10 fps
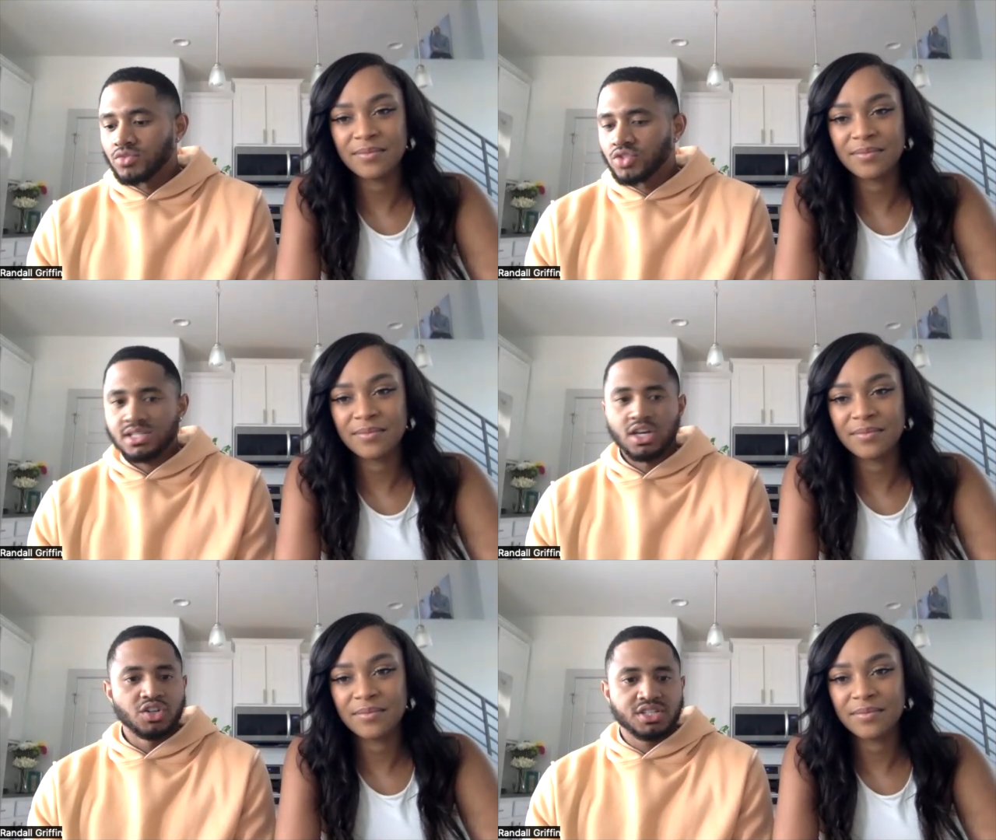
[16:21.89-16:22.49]

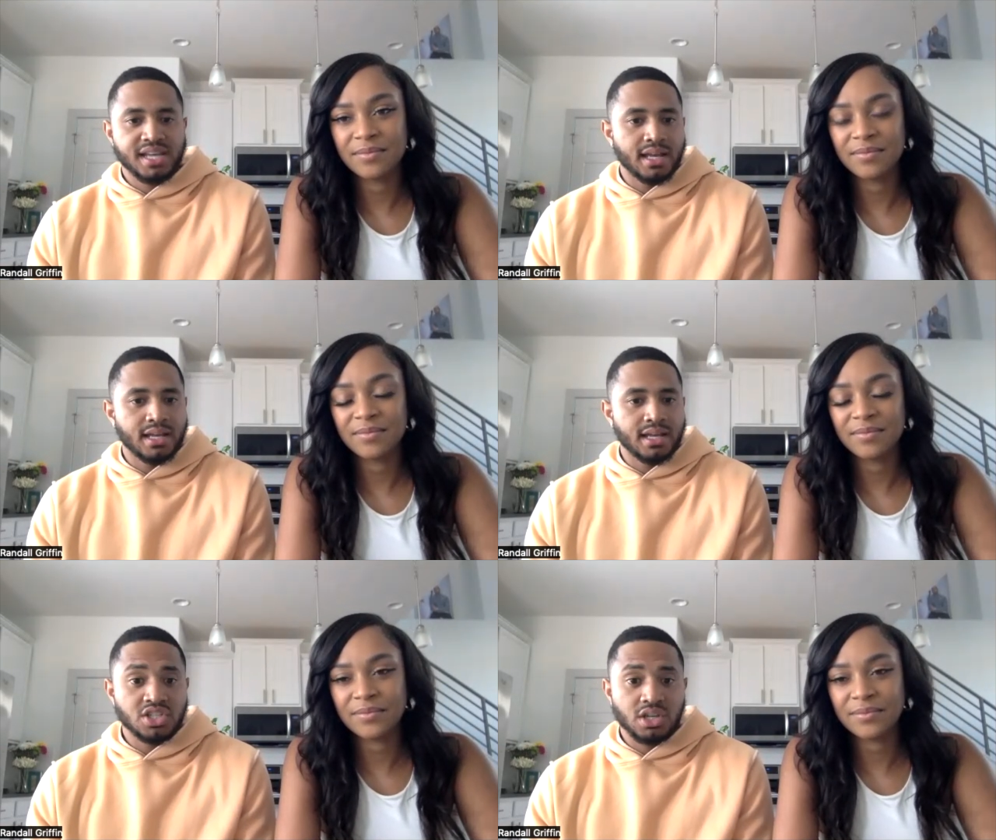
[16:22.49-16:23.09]
Speaker 1: just
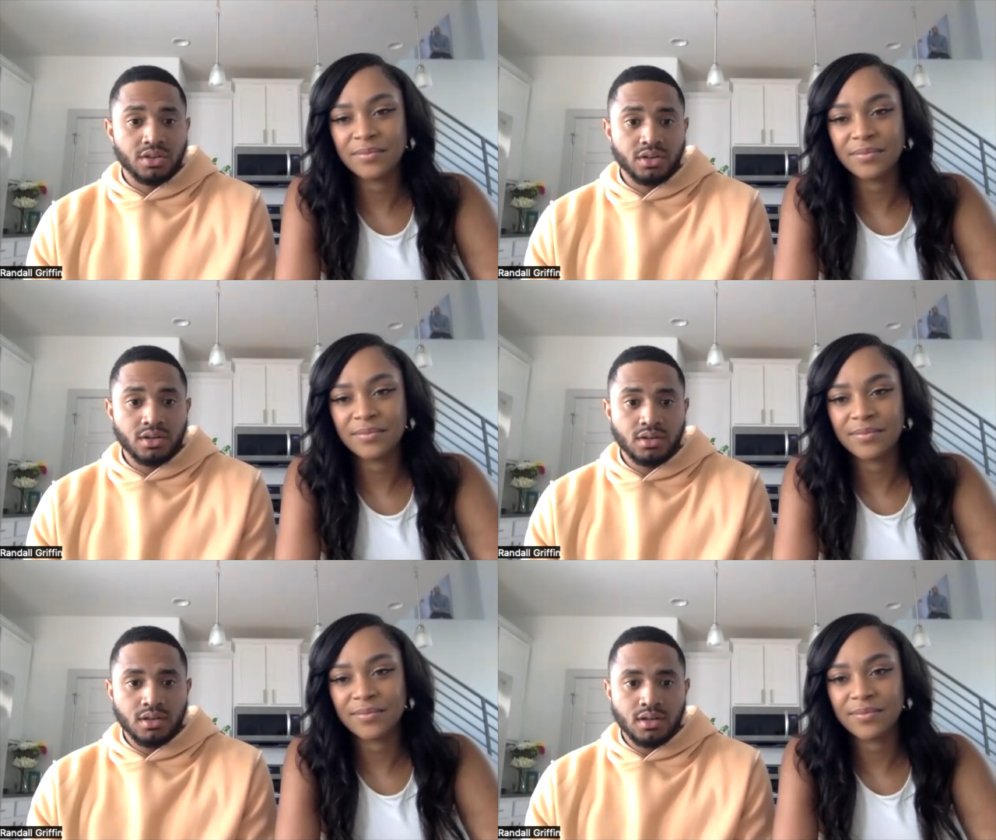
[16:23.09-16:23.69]
understanding each
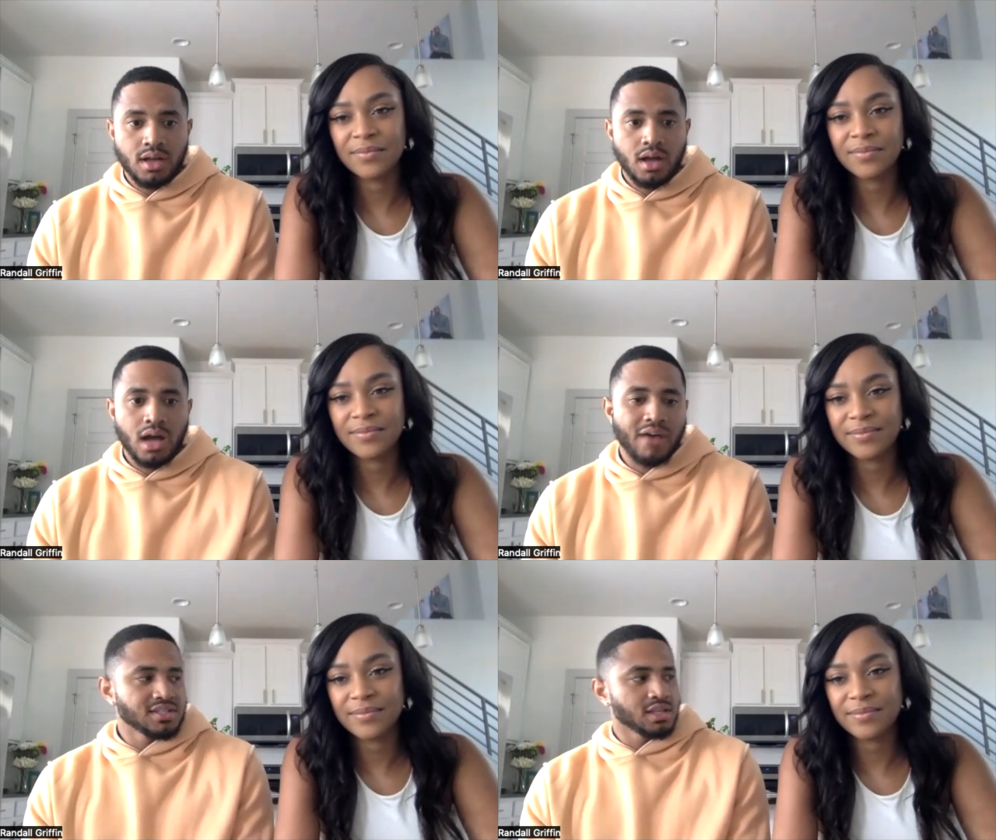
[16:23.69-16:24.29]
other uh,
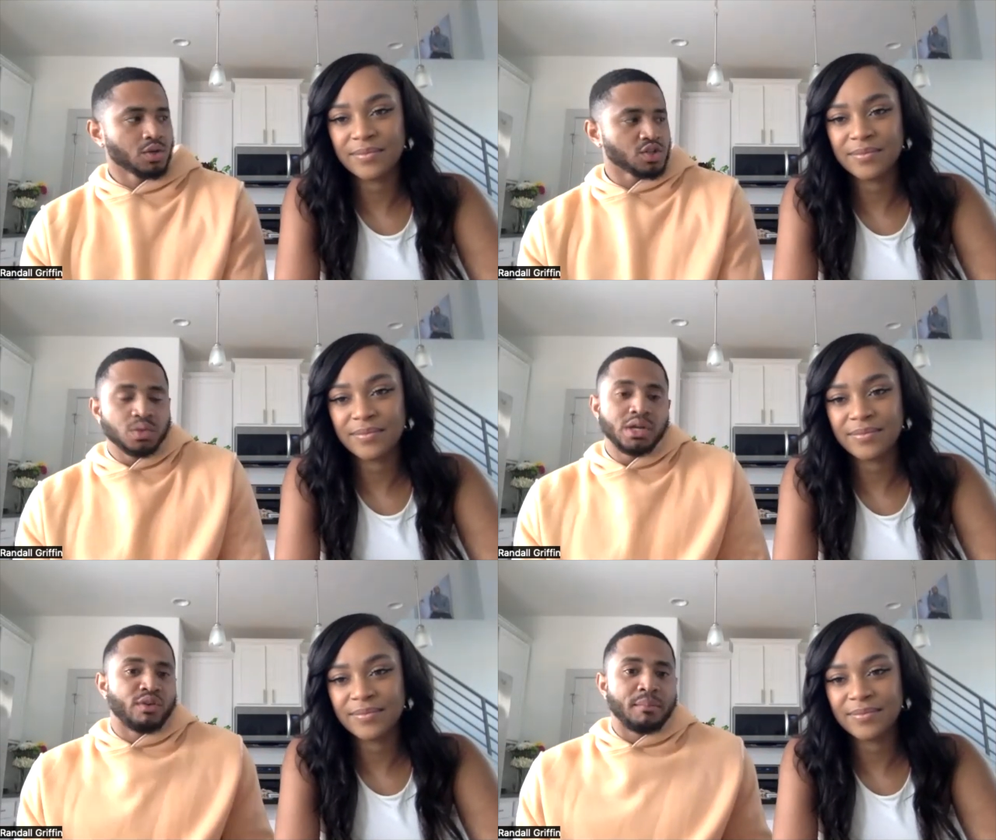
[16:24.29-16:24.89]
obviously, we're two
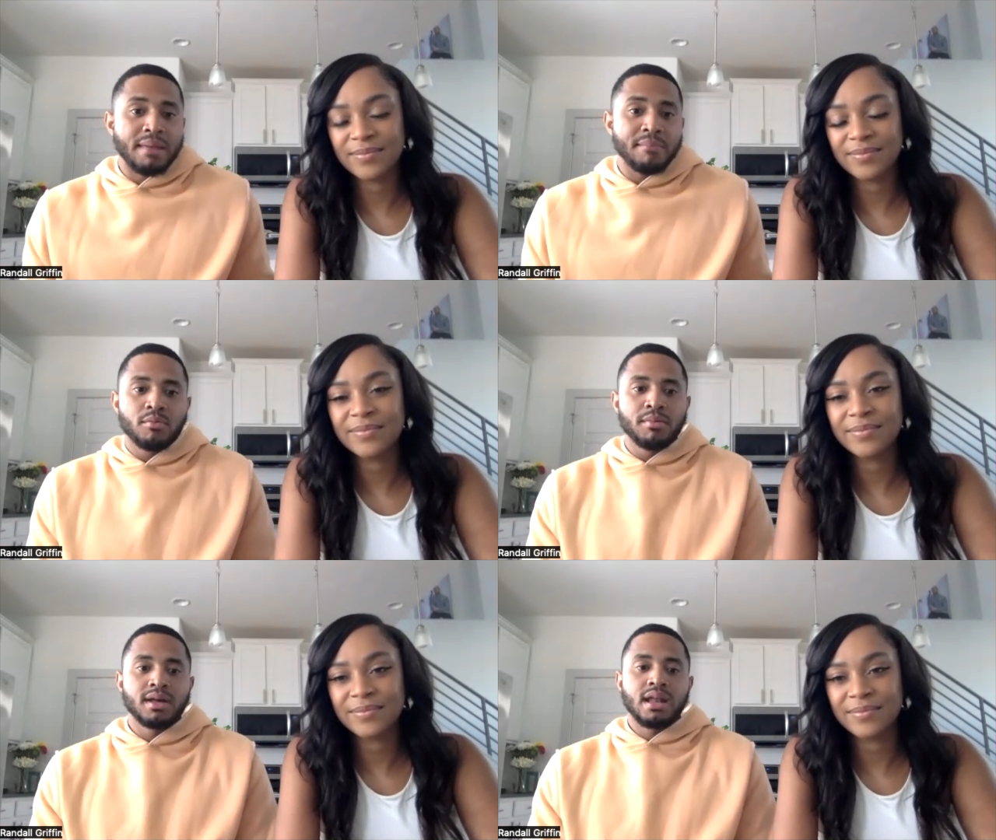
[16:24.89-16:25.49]
different people,
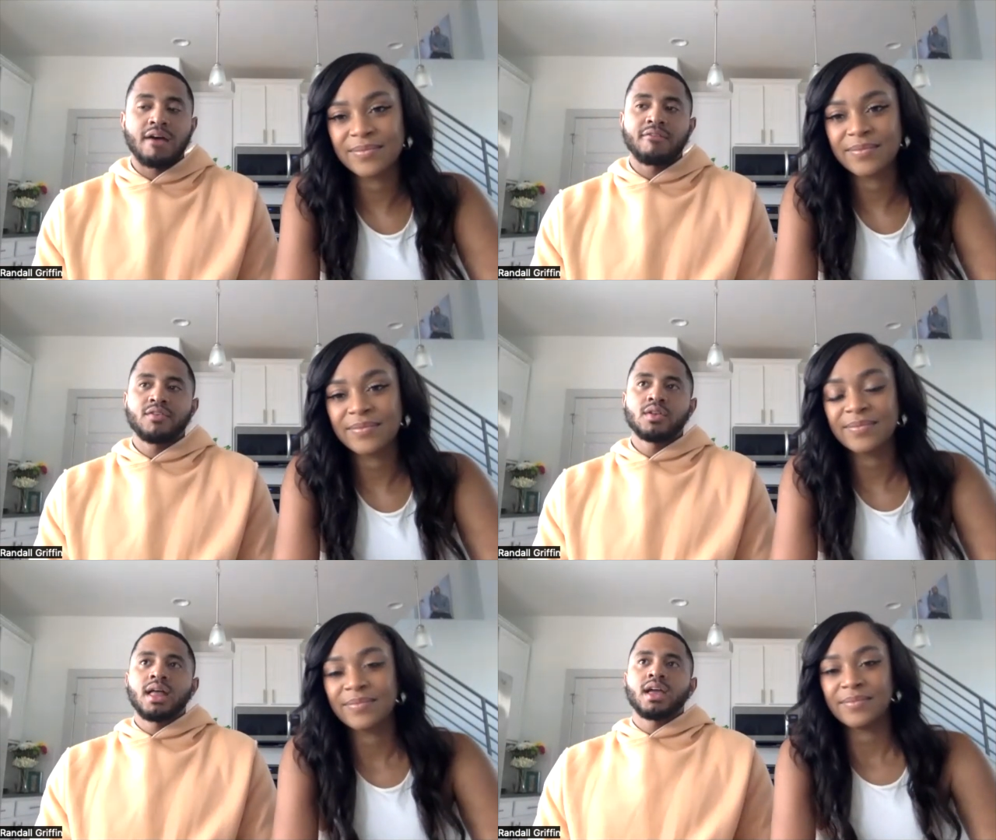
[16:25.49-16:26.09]
but I
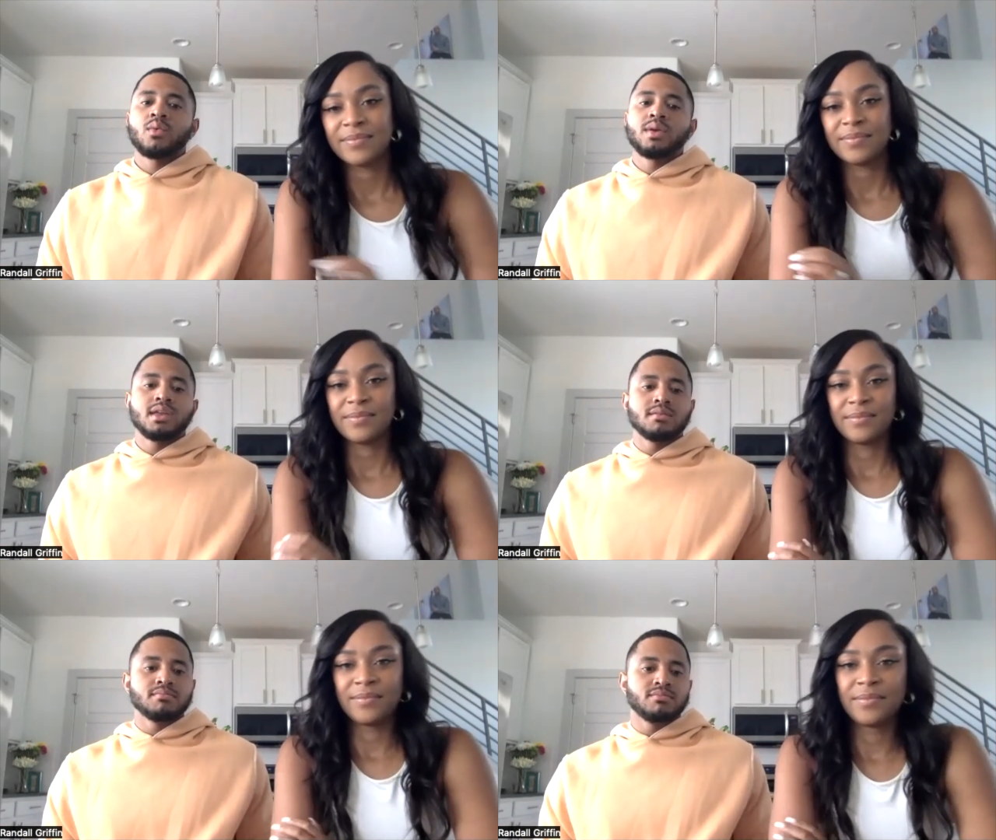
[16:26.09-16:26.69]
feel like
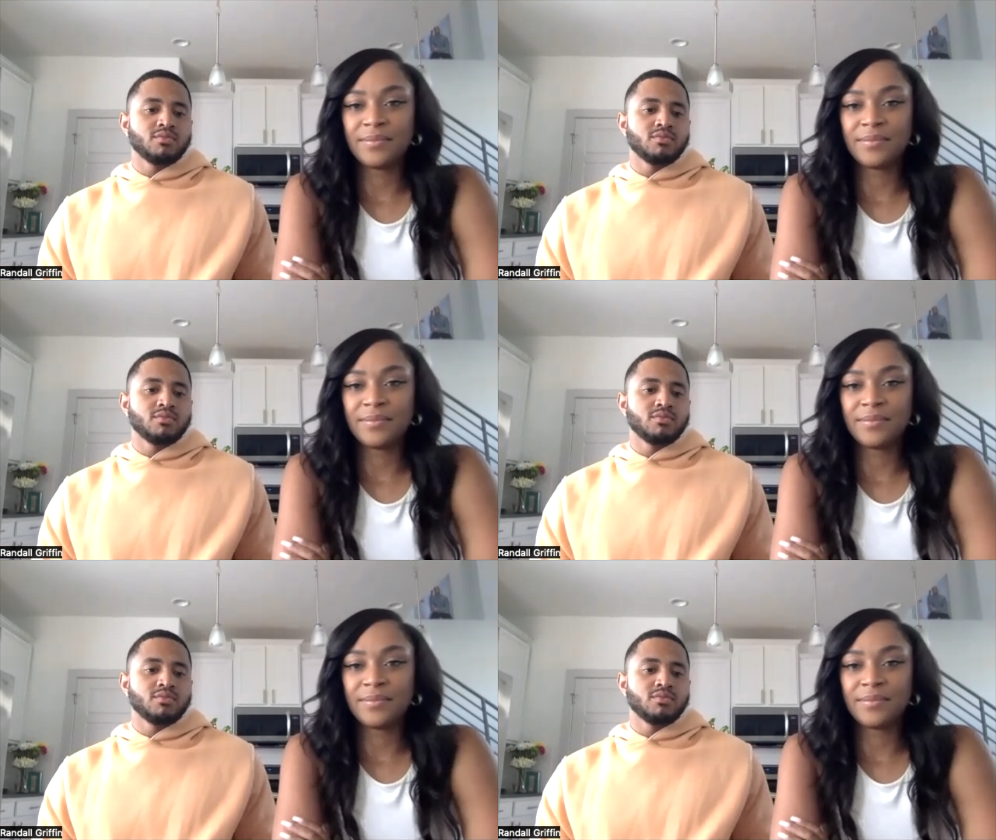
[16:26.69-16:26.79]
we,